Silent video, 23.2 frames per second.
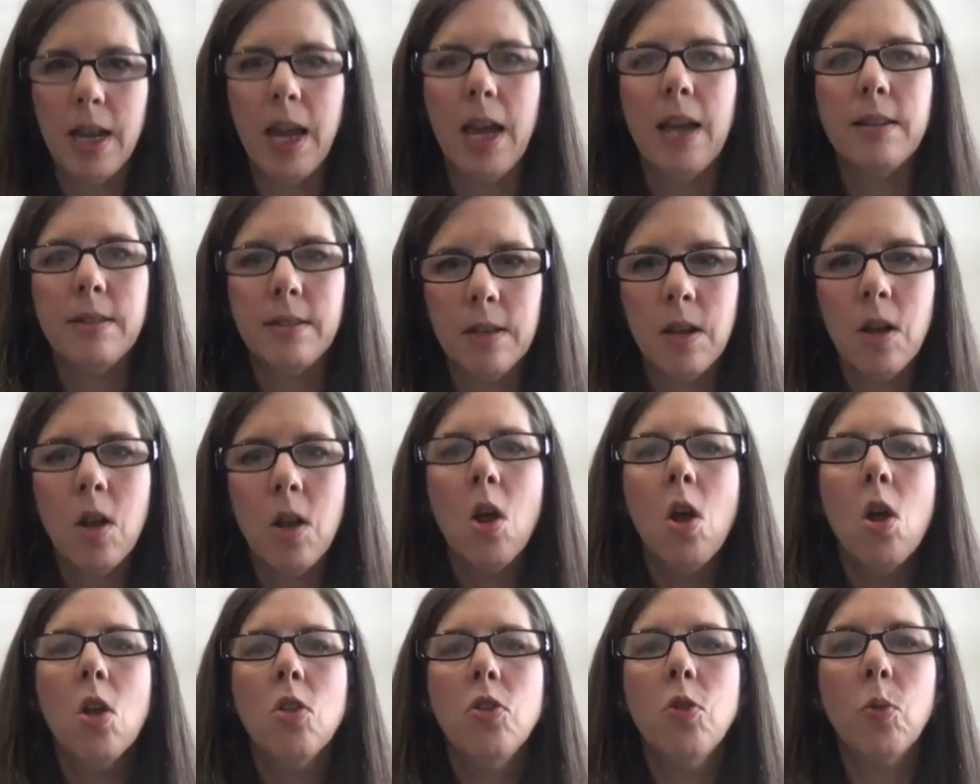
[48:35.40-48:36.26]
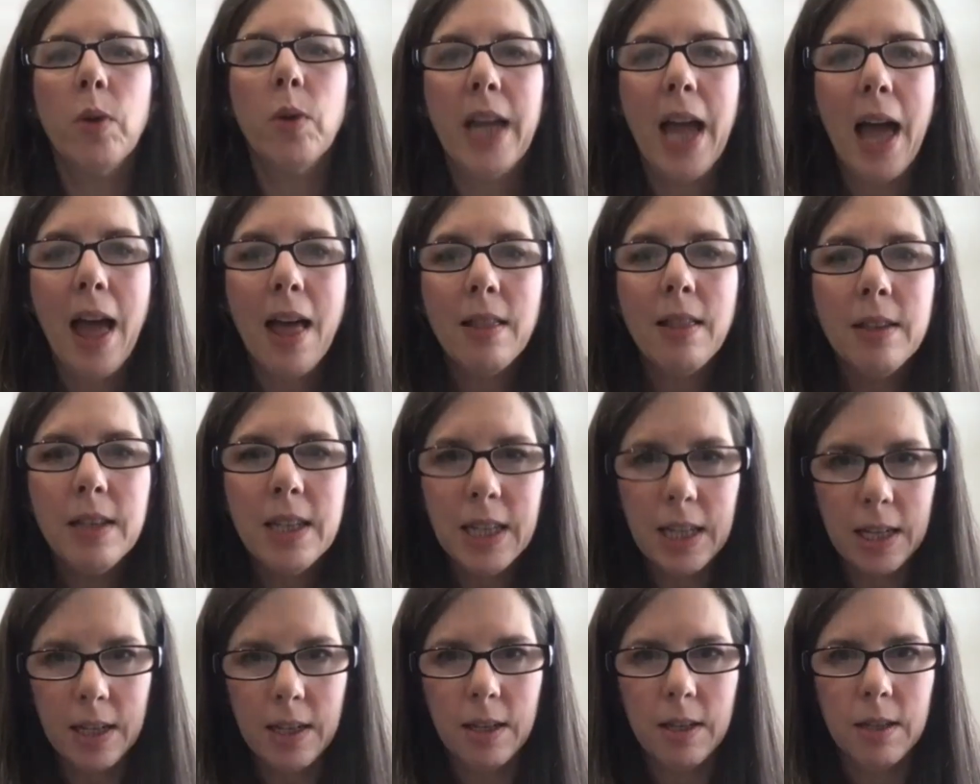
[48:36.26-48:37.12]
Yes. The
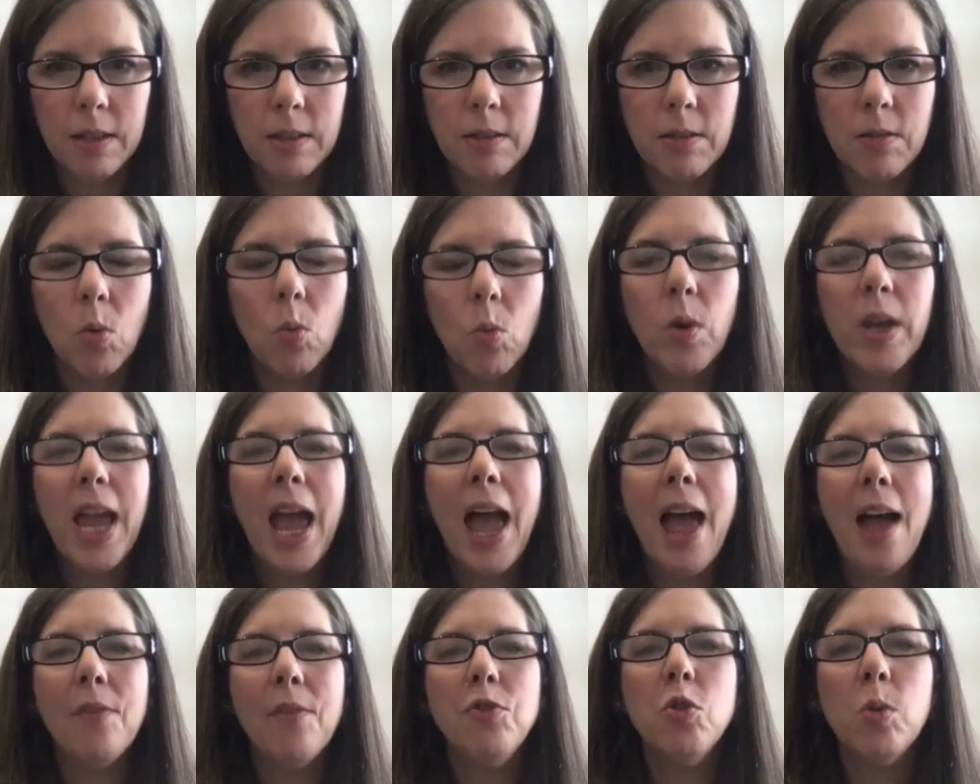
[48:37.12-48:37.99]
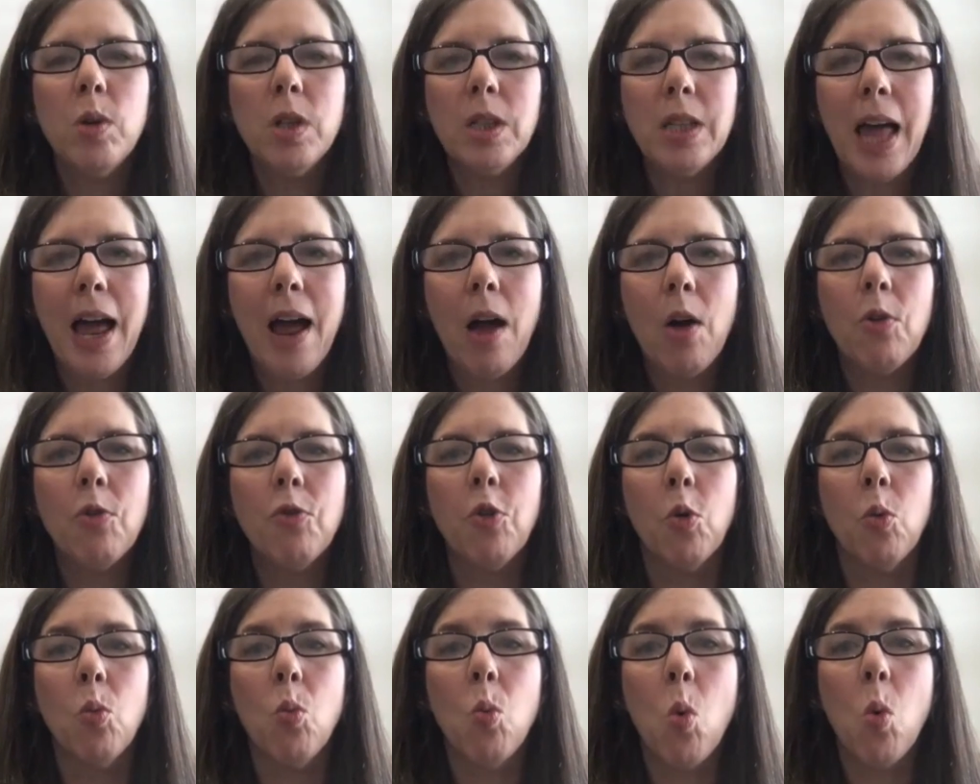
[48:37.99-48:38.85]
reality is we have to allow
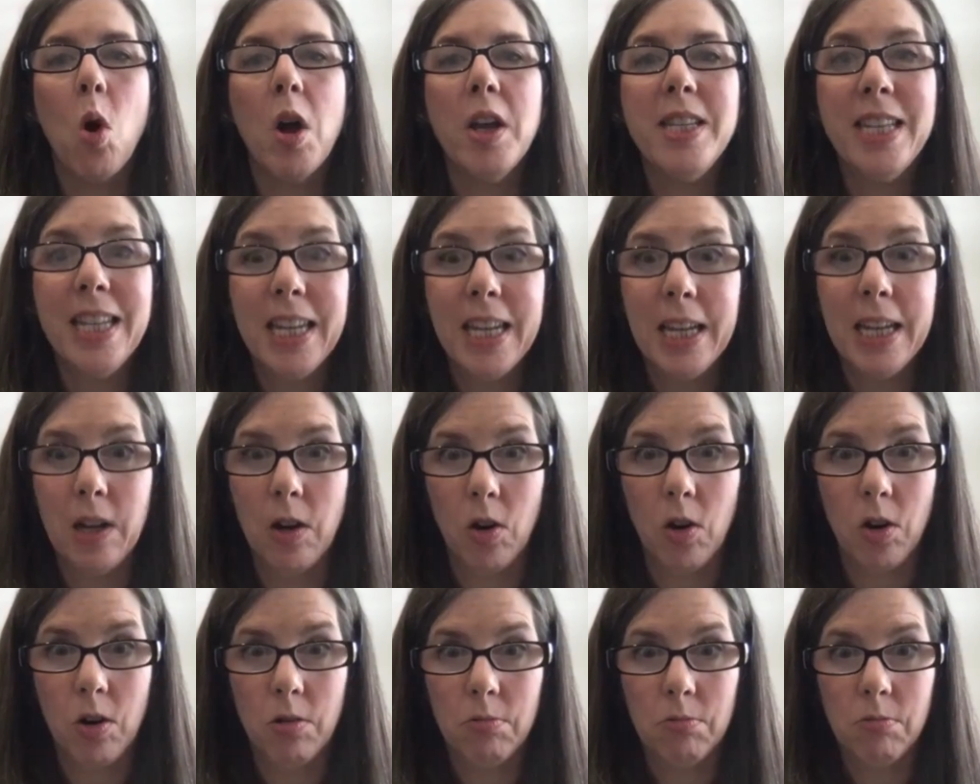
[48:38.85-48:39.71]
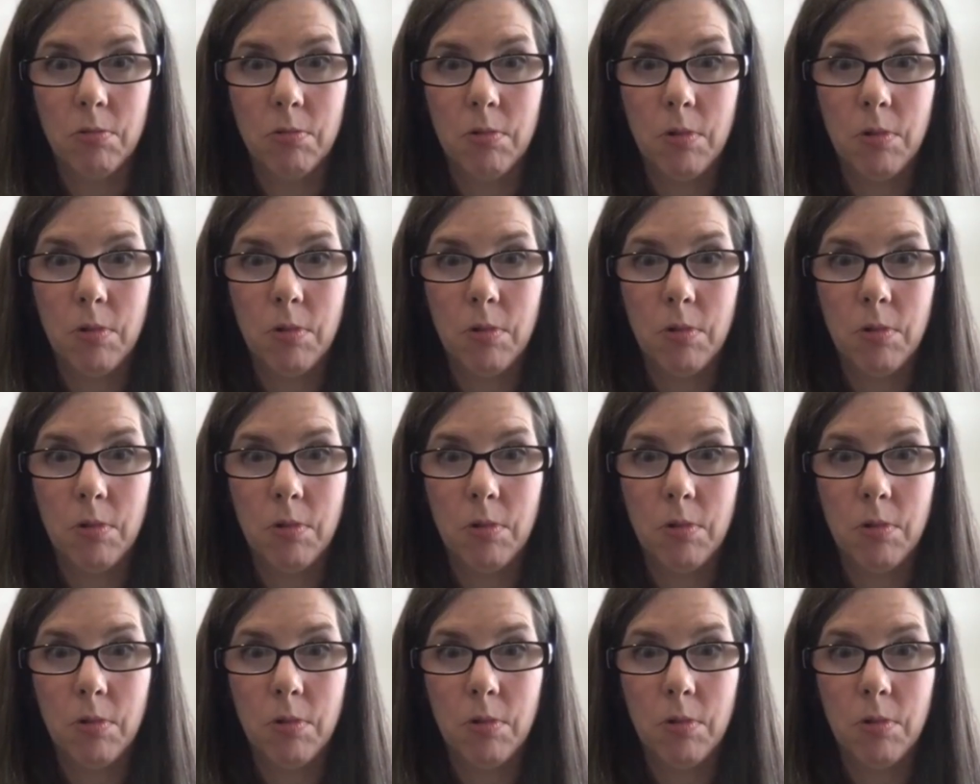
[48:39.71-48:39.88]
for 1 year